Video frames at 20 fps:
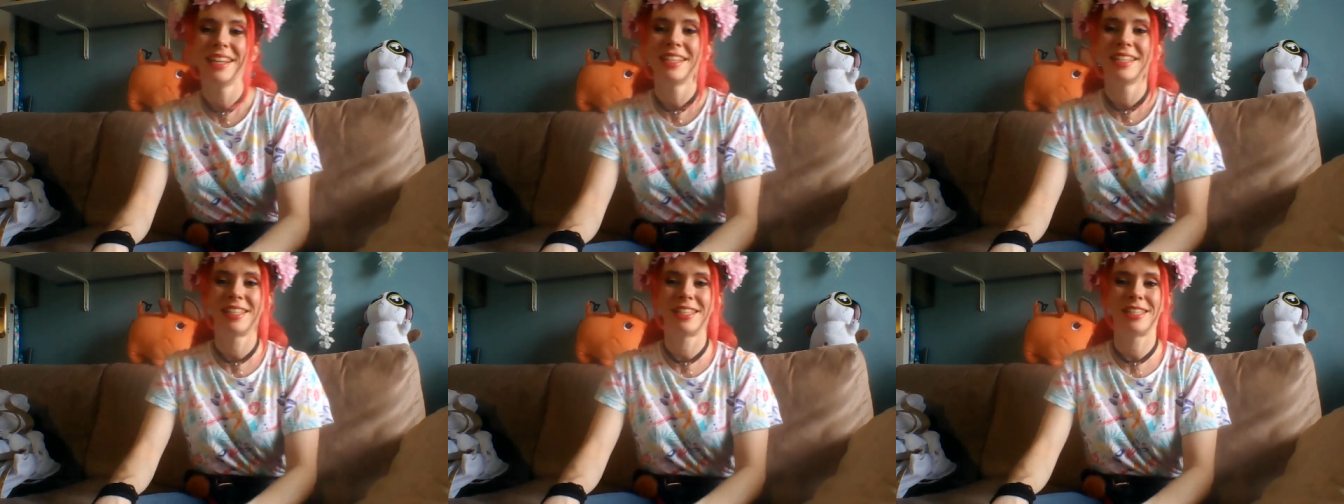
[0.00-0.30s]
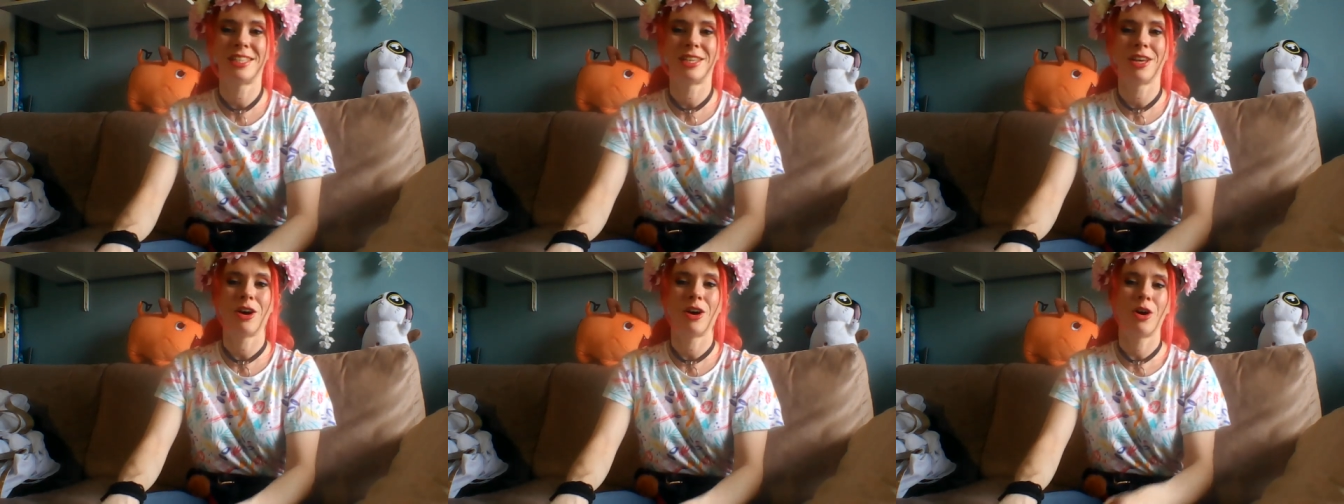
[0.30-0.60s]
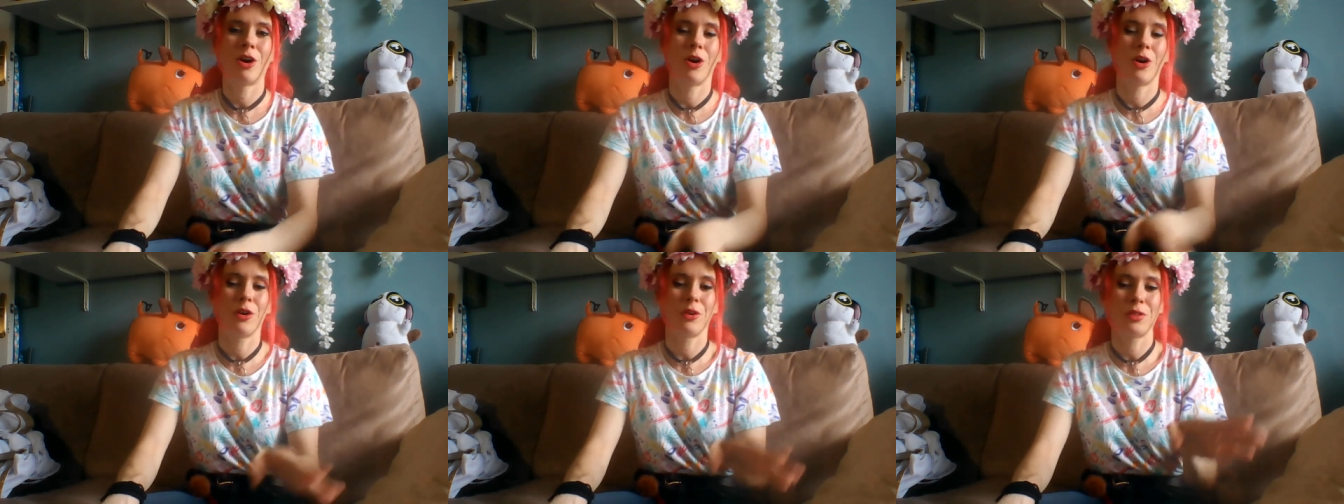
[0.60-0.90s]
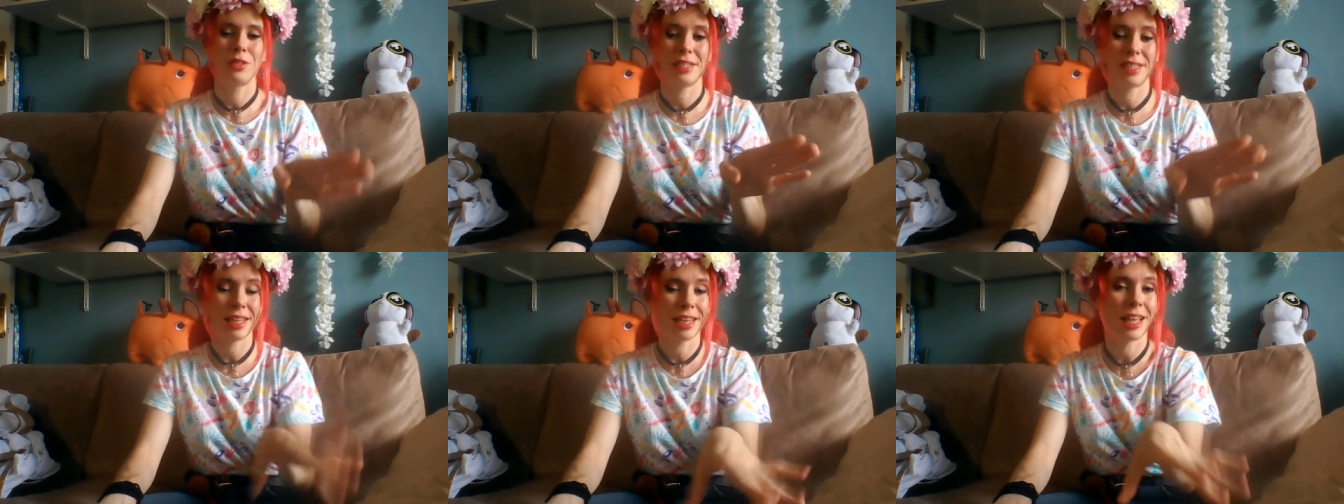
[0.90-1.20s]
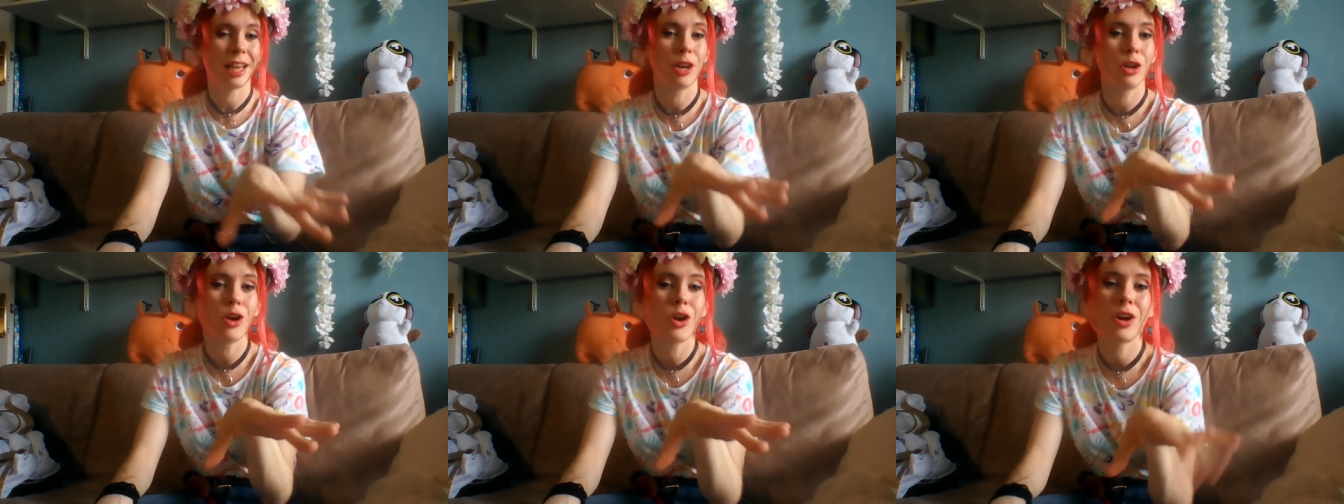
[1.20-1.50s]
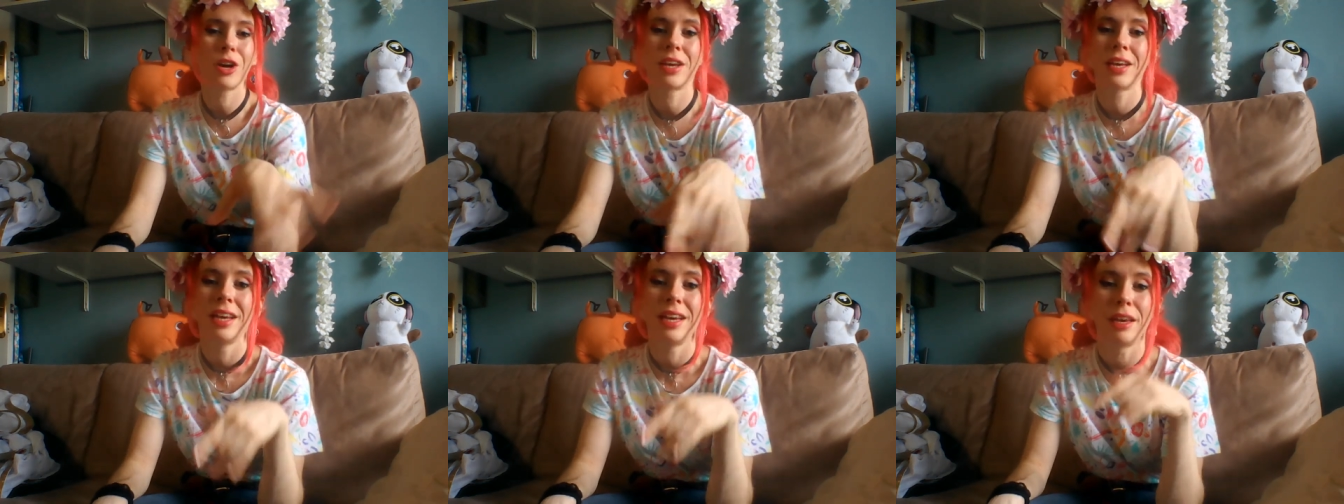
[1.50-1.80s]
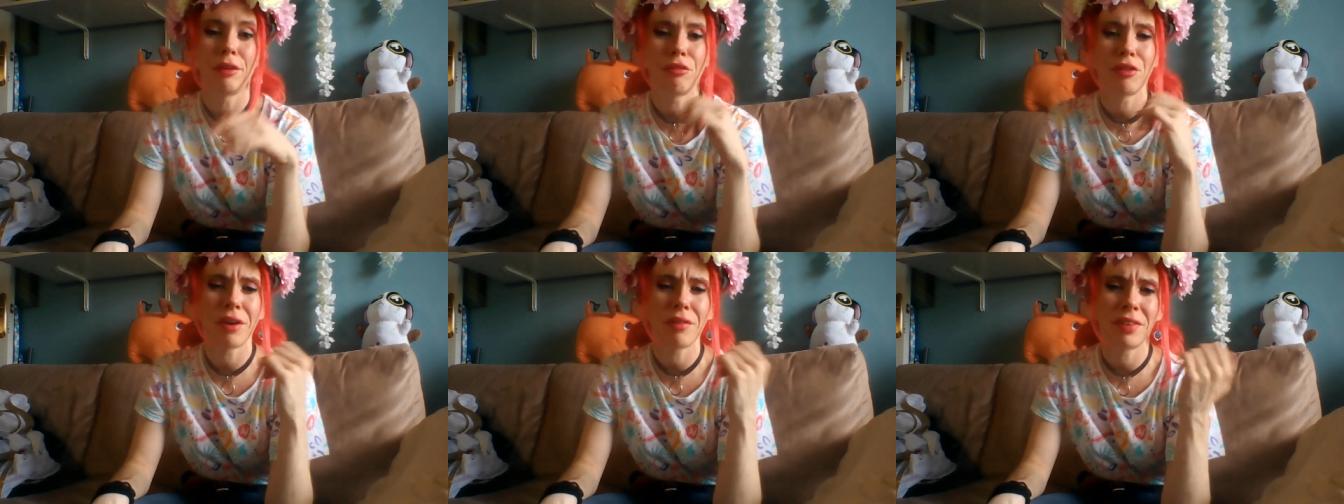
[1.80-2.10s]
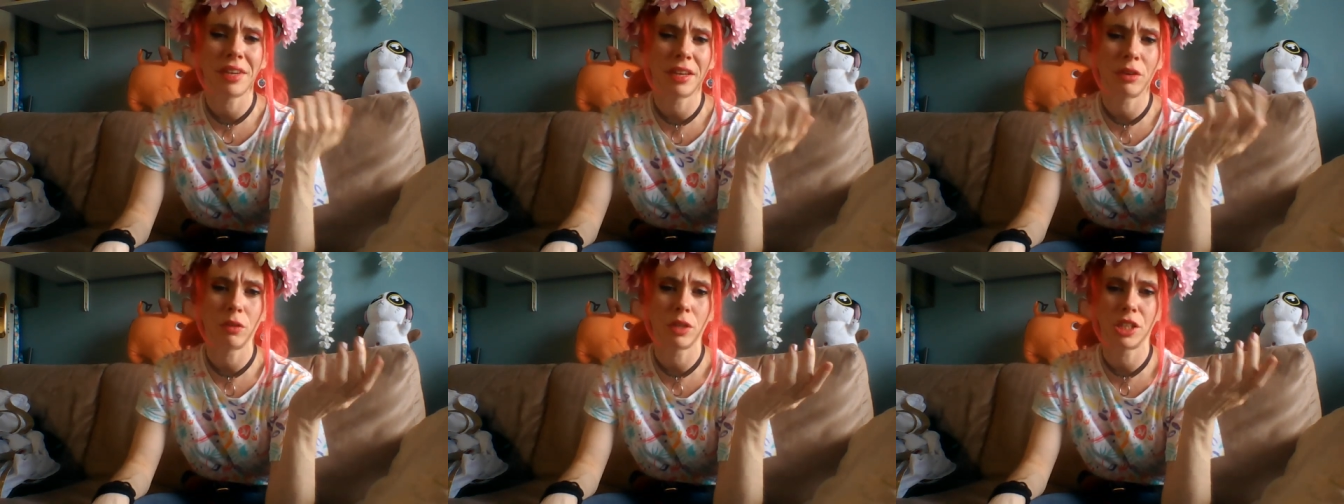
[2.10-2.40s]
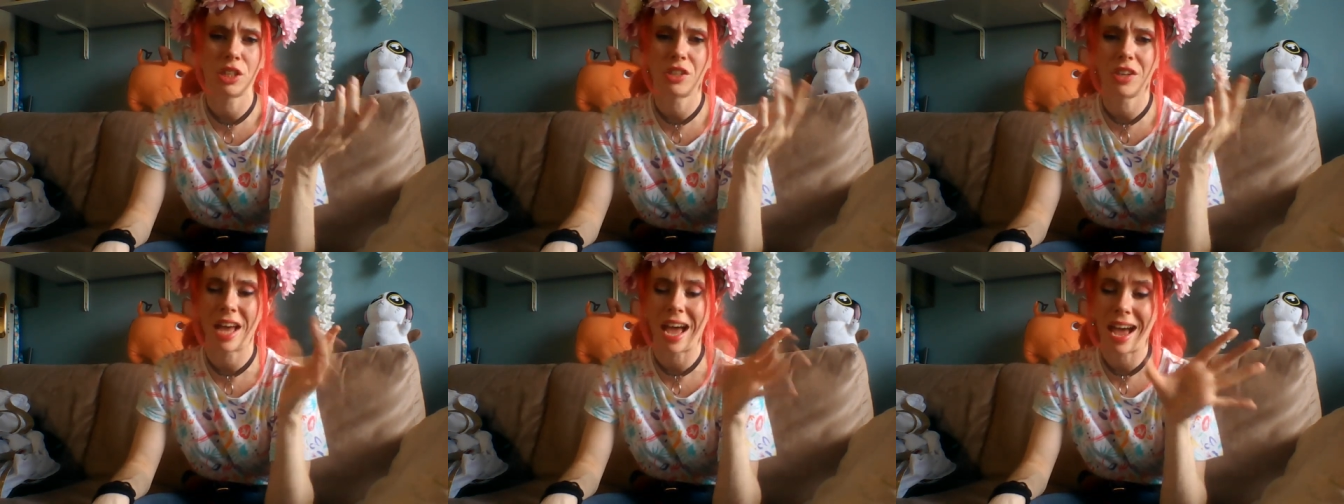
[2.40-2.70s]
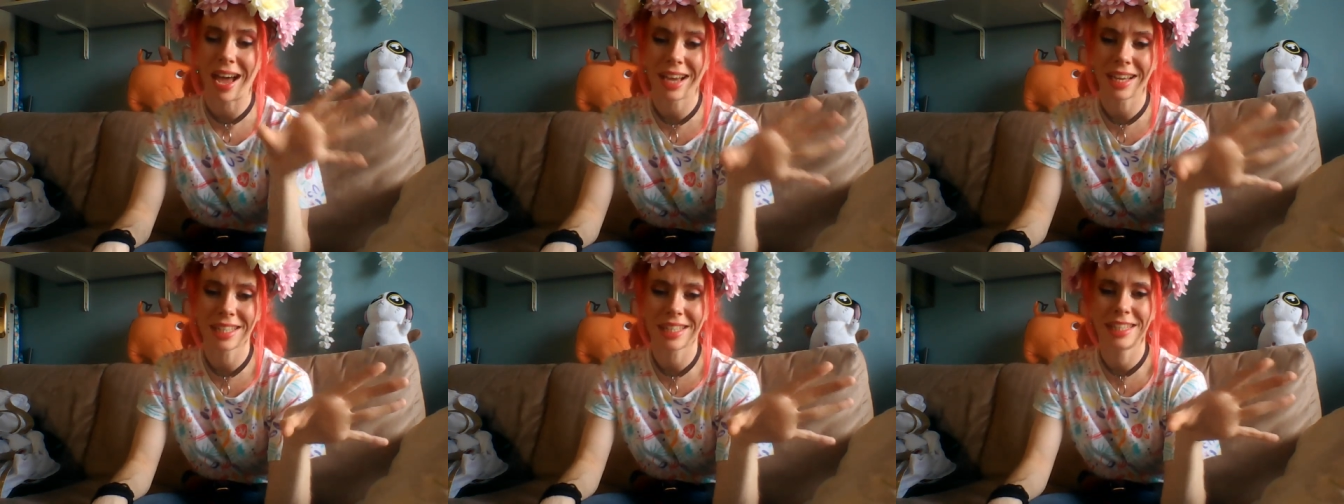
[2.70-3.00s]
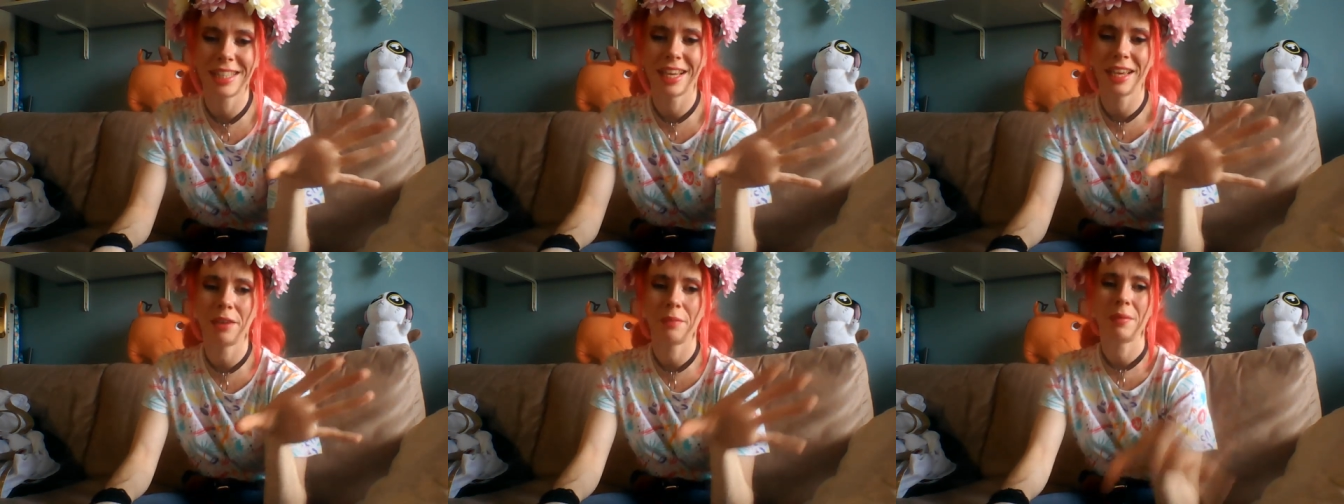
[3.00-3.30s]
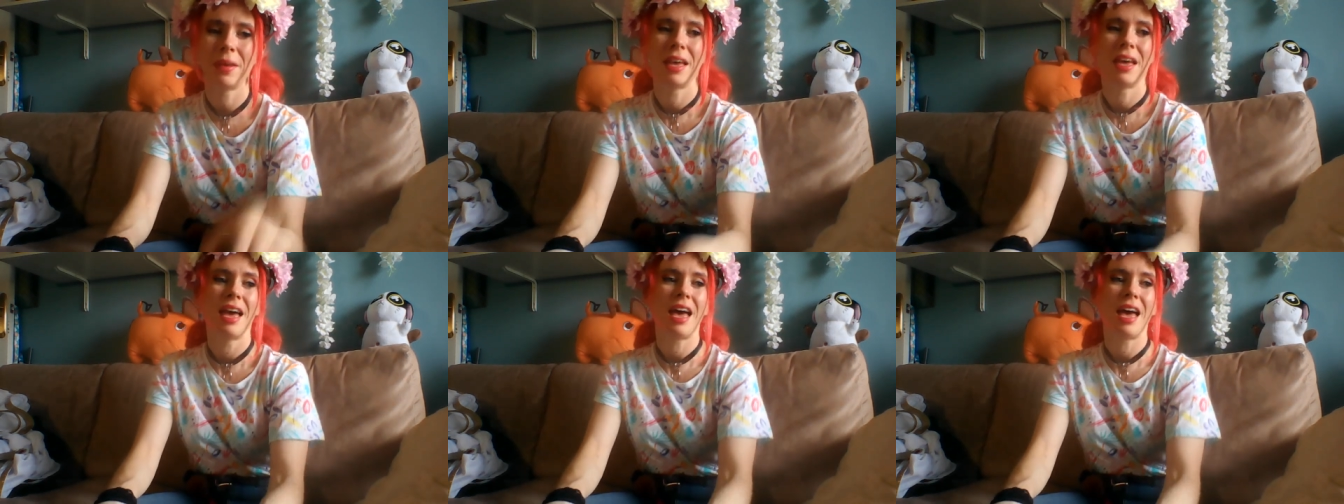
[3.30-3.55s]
So take a look. If you have any question, ask them